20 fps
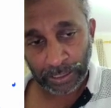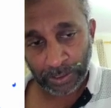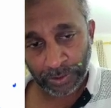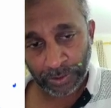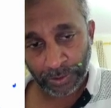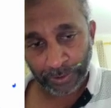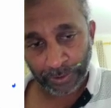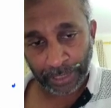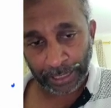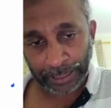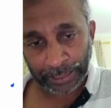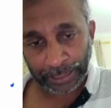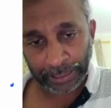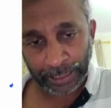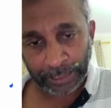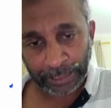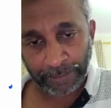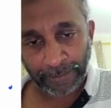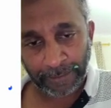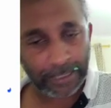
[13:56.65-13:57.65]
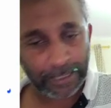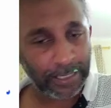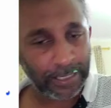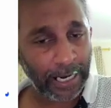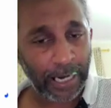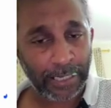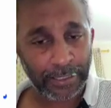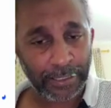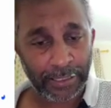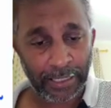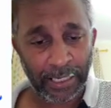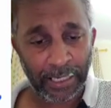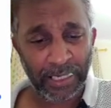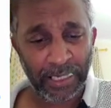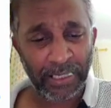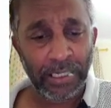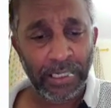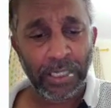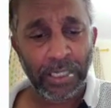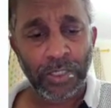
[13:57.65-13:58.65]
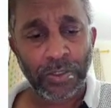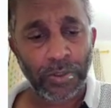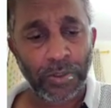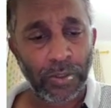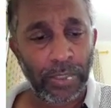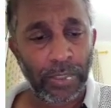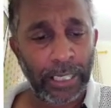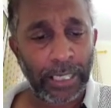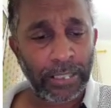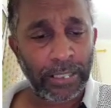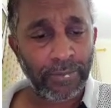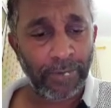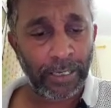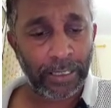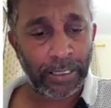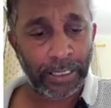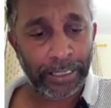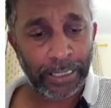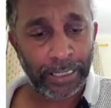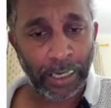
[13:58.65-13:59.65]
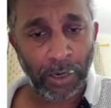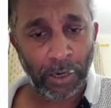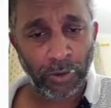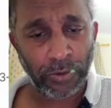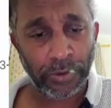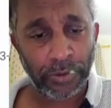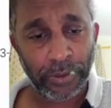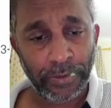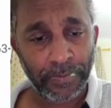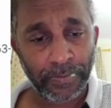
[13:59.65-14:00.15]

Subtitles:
So that is the revised answer. So let's work it out.